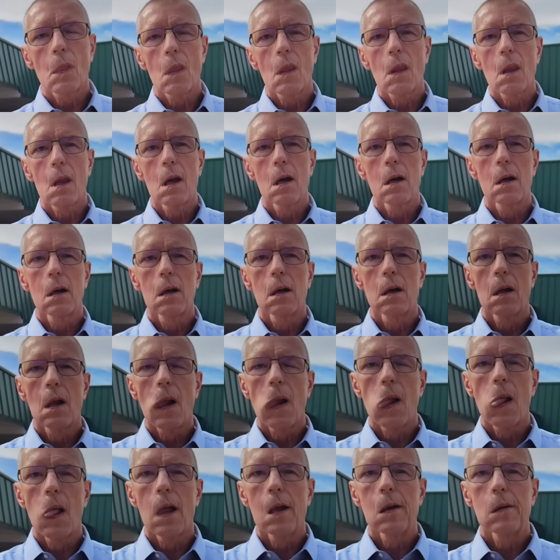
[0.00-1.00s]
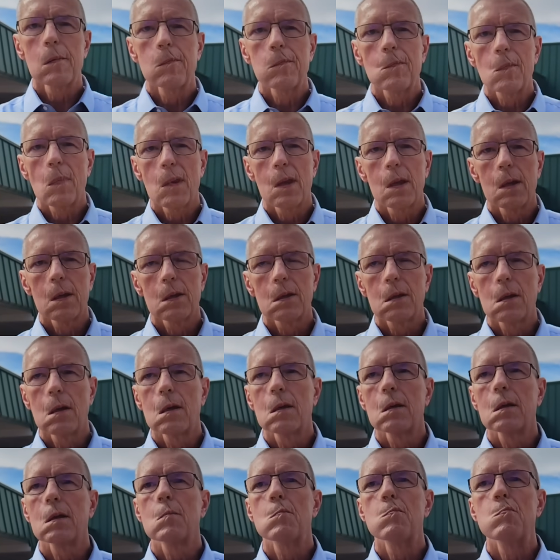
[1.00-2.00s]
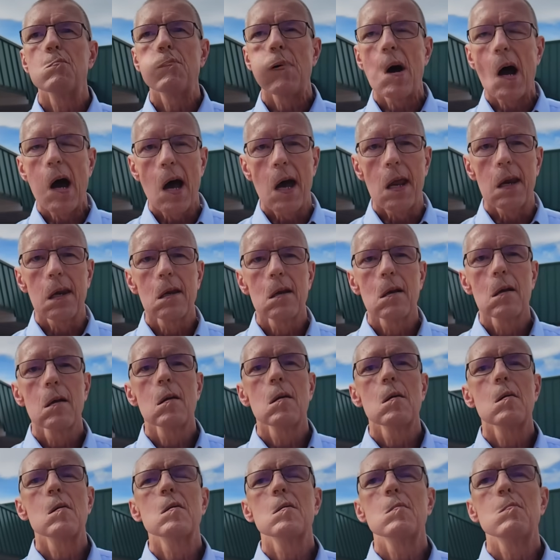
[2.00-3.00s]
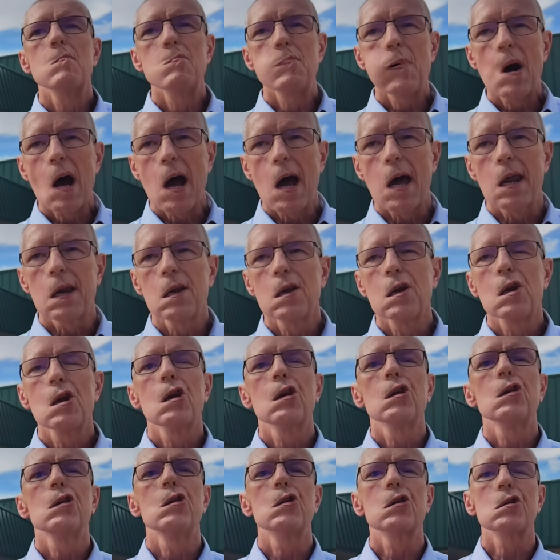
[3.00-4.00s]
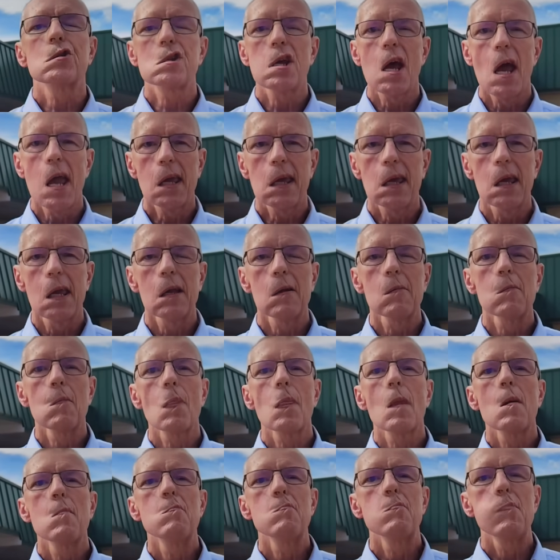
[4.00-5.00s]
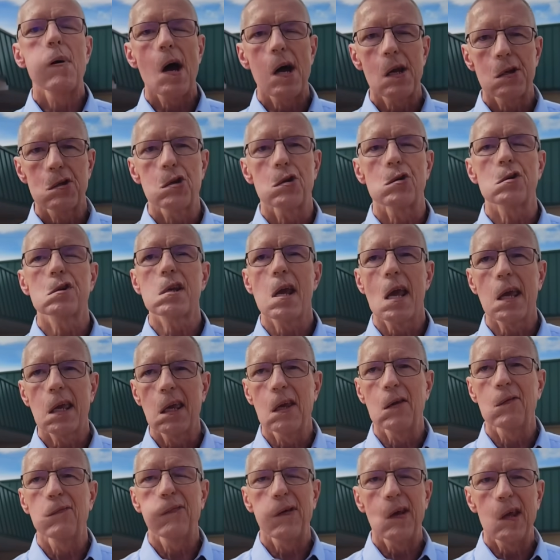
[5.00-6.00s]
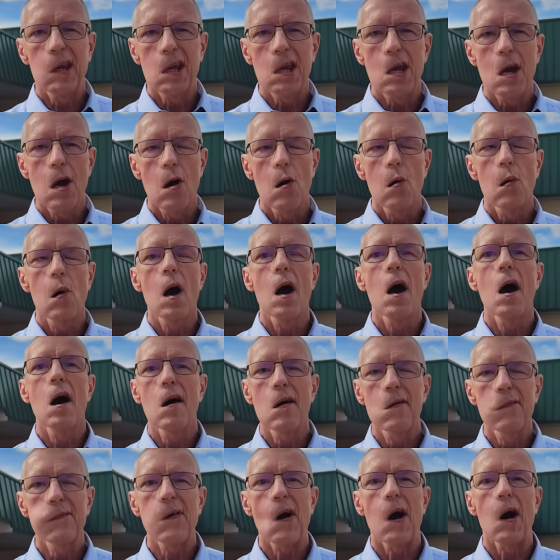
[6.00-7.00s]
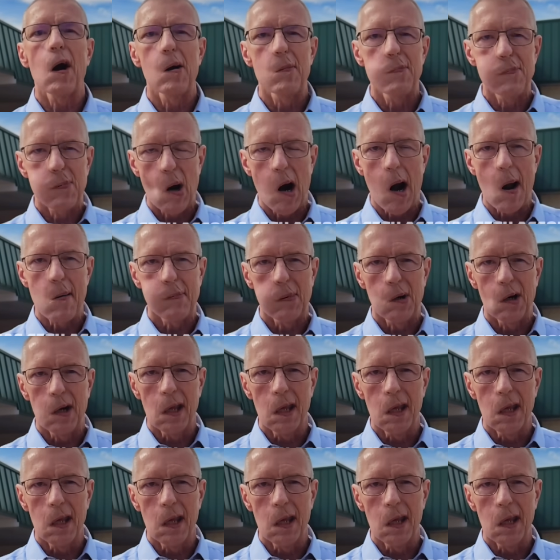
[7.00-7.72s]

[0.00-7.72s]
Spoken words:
That's why I'm just staying on the sidewalk. I agree with you. If somebody's on the property, they need to go through the. But you're taking video of our property.